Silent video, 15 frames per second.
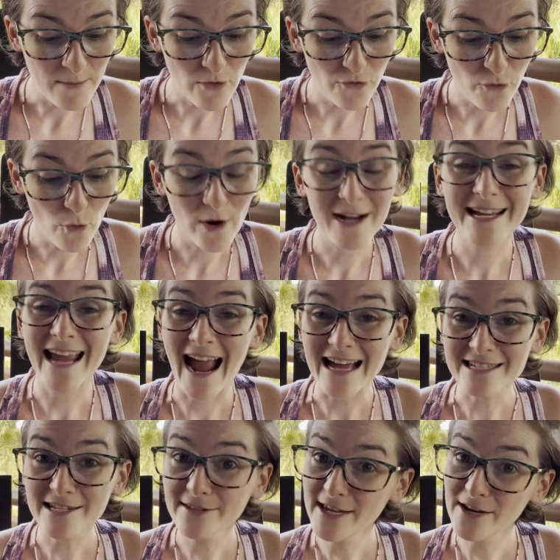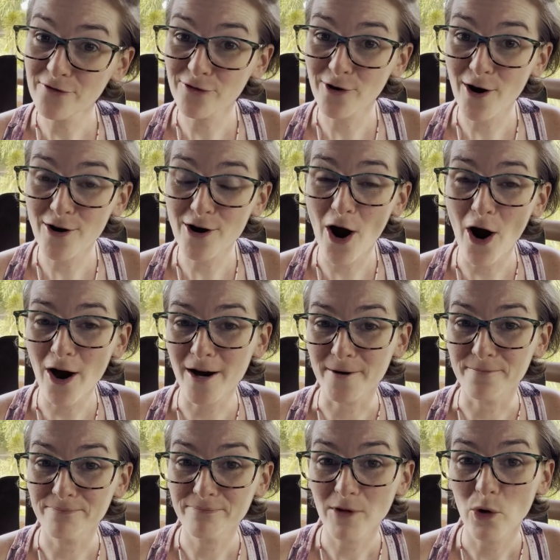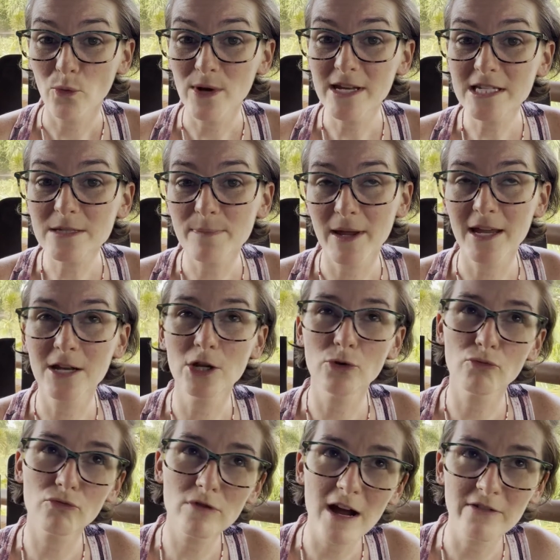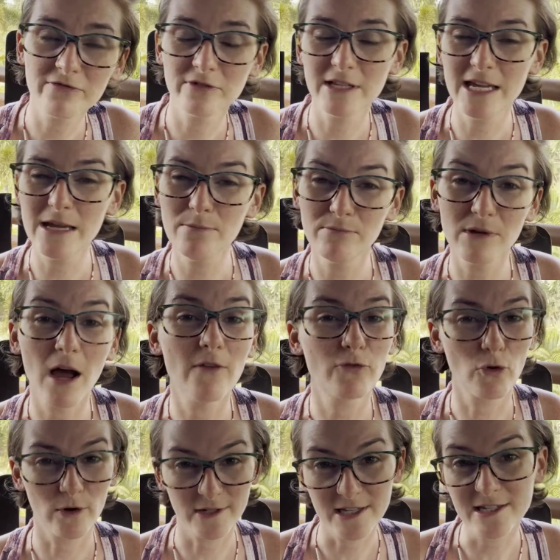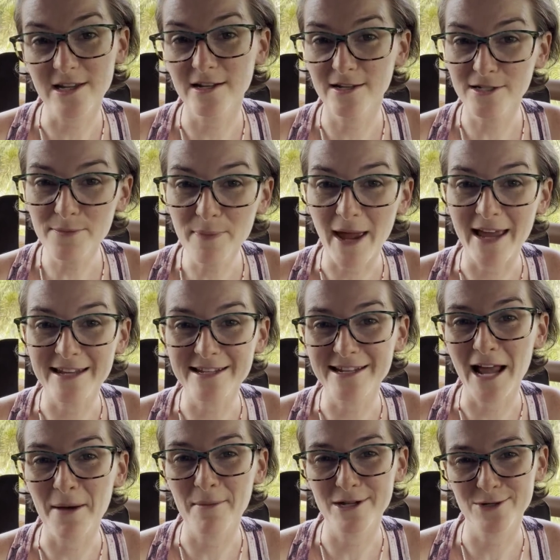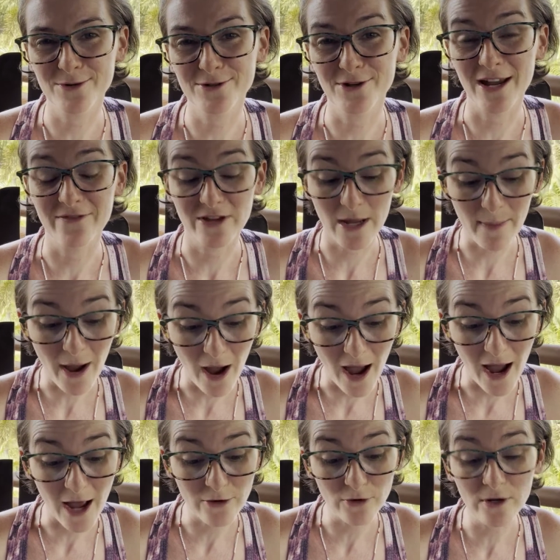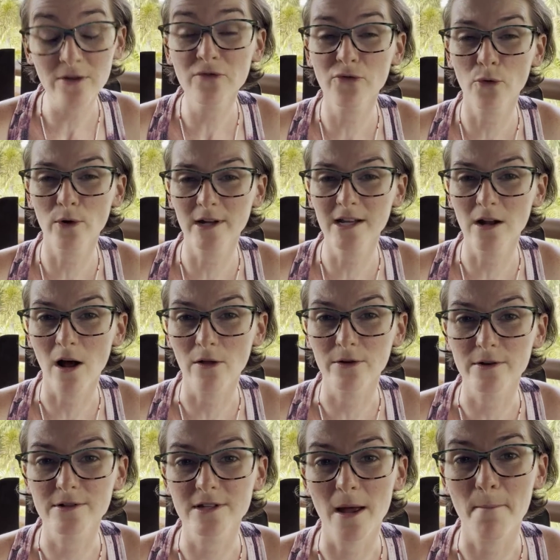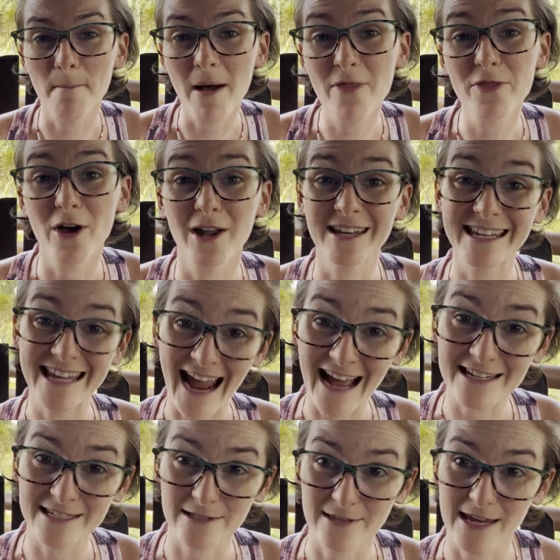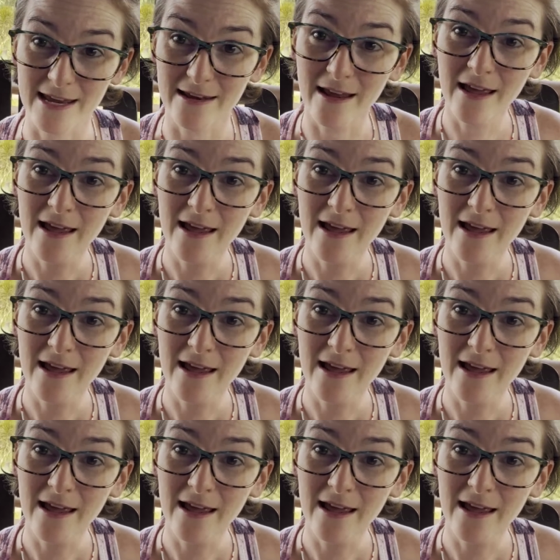For gasoline for our car, we spend roughly, of course it's going to depend on how much we're driving, about $140 a month on gasoline.